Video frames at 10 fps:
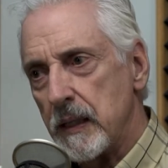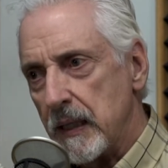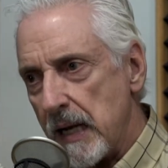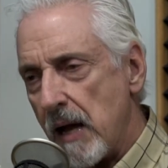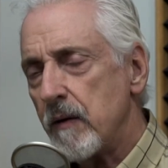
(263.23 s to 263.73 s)

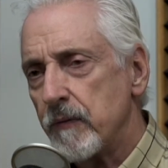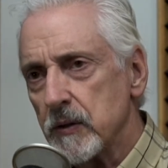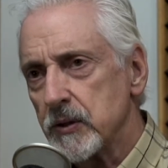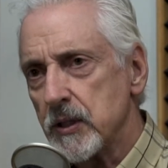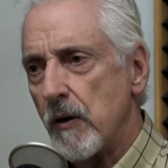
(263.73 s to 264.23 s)
get out of
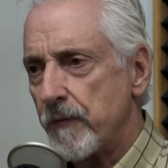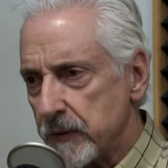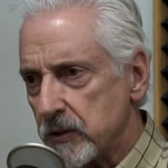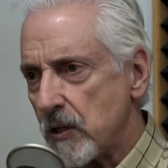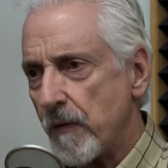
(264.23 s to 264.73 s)
yourself
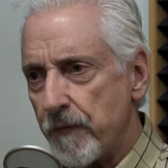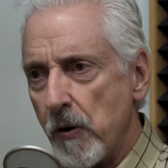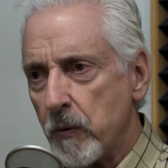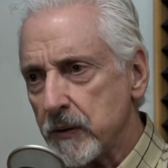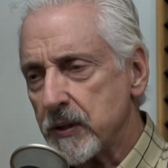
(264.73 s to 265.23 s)
and start
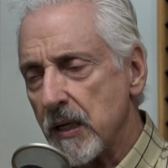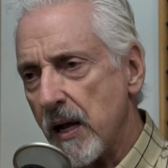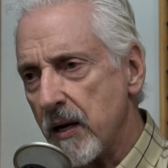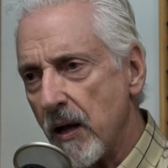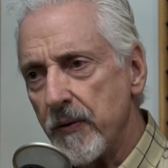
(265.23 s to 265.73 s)
focusing
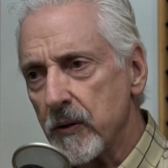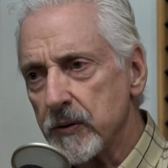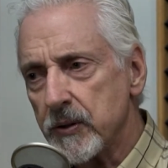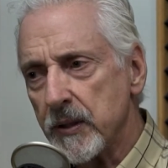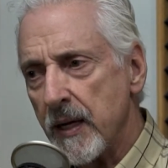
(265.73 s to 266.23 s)
on
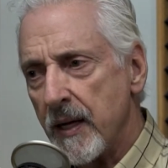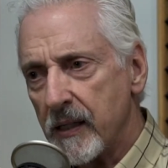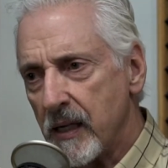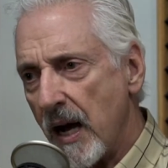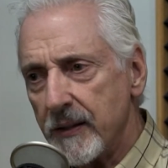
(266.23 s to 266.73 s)
others.
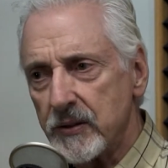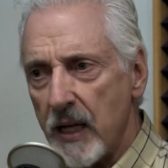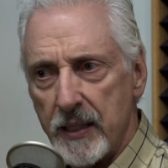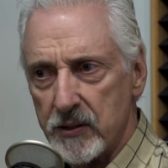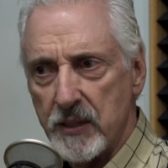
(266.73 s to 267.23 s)
God's
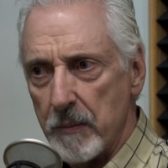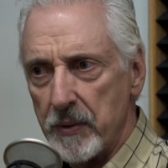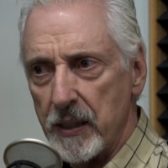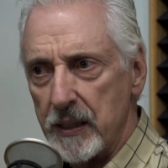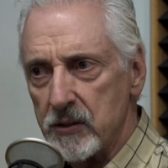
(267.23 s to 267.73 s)
got
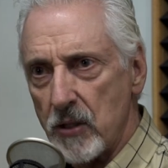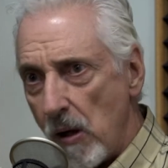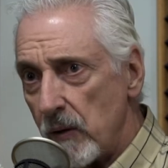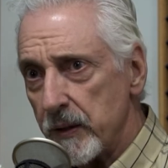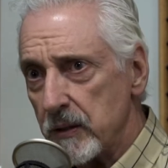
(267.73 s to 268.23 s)
something He's
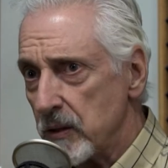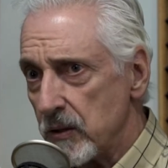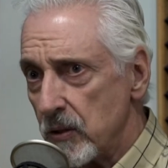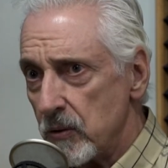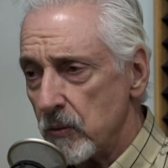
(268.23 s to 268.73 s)
calling you to
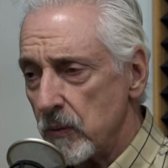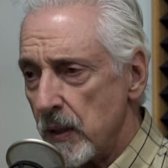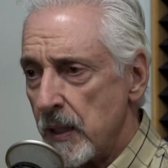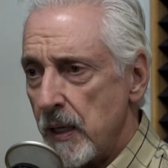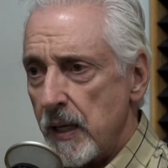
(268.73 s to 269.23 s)
do,
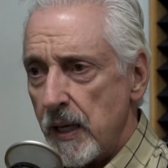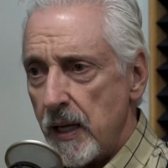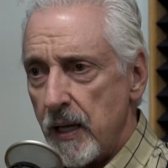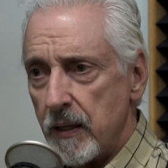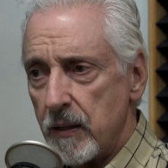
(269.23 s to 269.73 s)

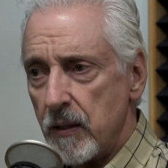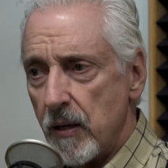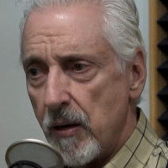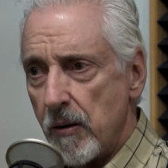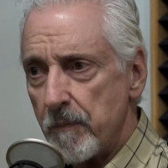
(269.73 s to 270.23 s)
and
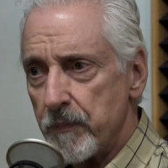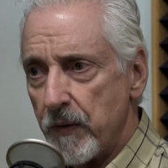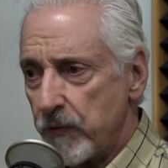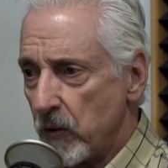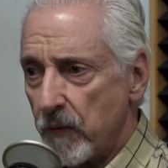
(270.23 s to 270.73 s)
um,
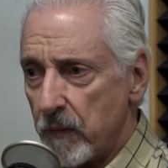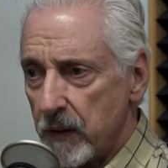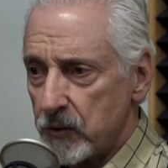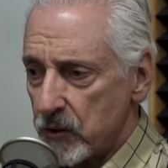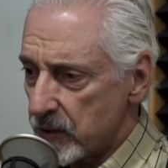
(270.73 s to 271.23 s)
if you'll
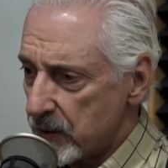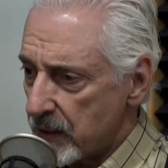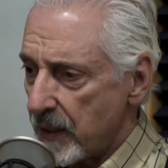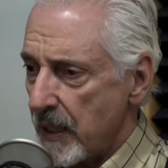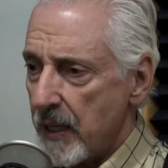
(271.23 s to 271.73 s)

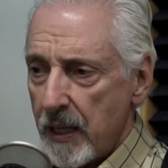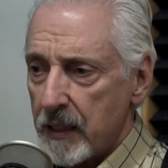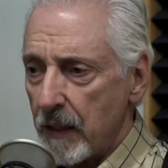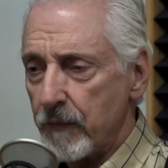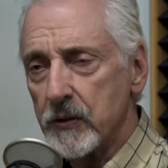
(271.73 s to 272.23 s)
just
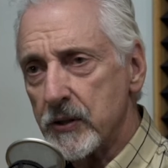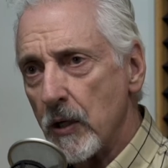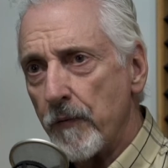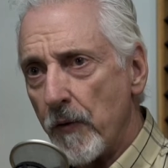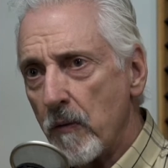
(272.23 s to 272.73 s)
give
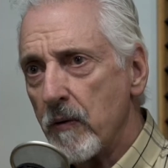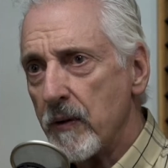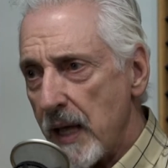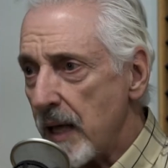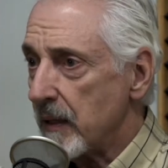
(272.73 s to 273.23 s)
yourself over to
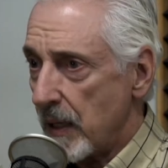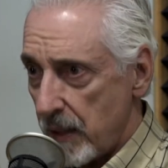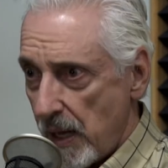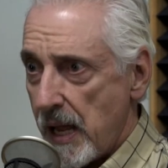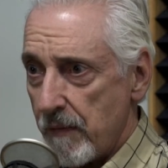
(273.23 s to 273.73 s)
that,
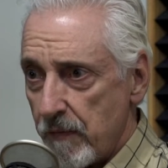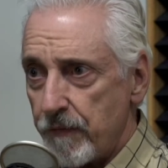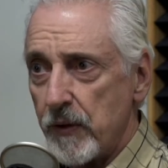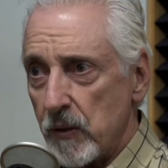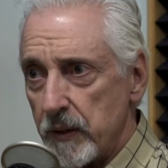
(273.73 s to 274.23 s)
I have a
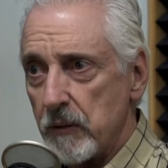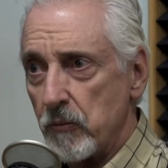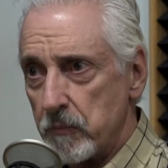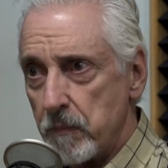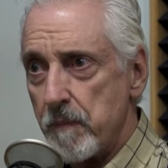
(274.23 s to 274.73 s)
feeling it
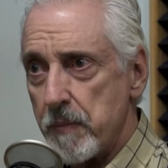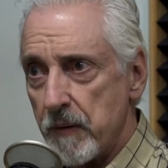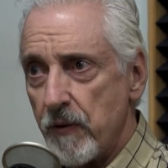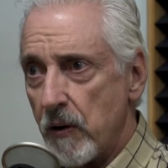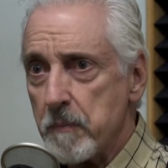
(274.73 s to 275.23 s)
would be
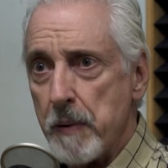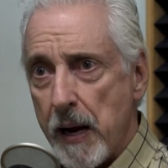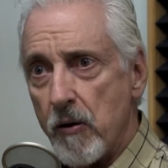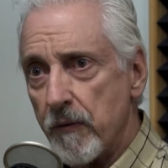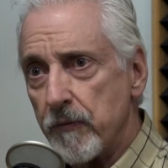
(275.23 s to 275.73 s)
very
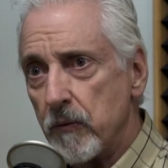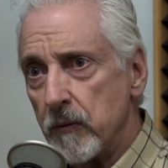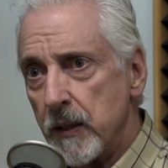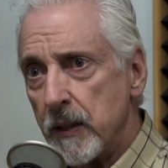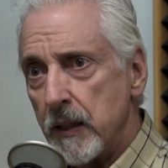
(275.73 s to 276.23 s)

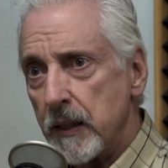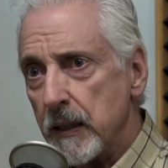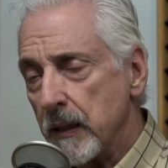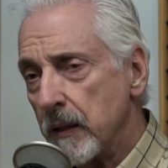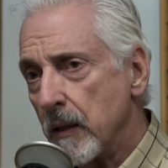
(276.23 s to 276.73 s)
powerful
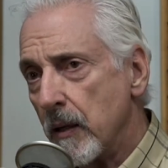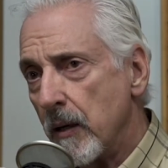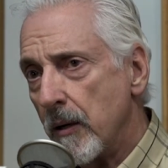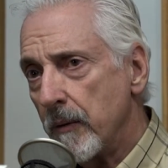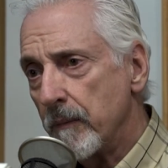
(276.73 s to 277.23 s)
in
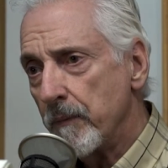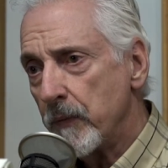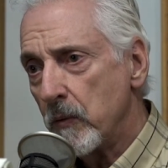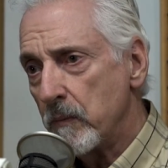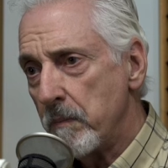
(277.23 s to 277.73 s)
um,
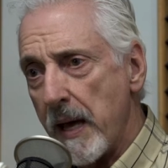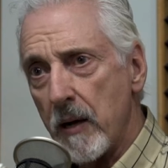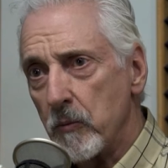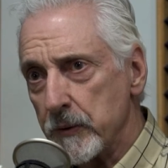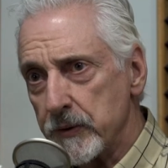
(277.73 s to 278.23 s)
your
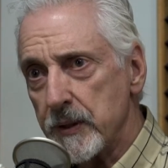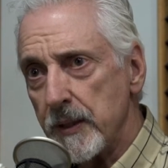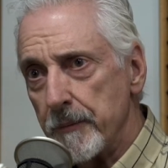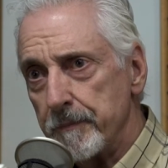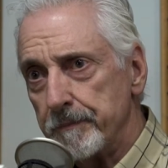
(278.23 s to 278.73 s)
battle with sin.